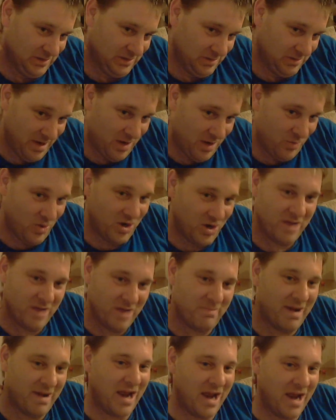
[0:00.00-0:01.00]
No matter what
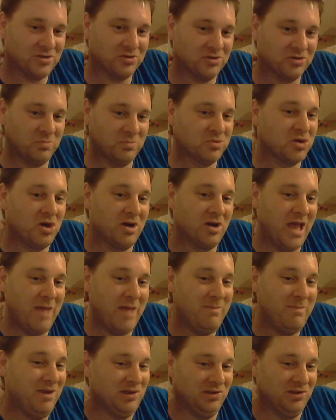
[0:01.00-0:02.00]
you buy, it's got some sort of
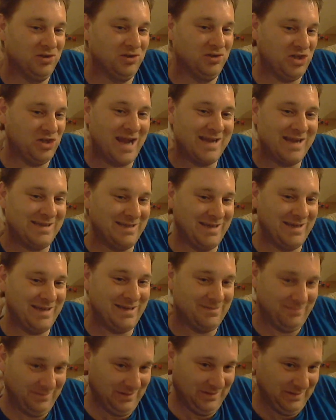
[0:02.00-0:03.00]
chemical shite in it.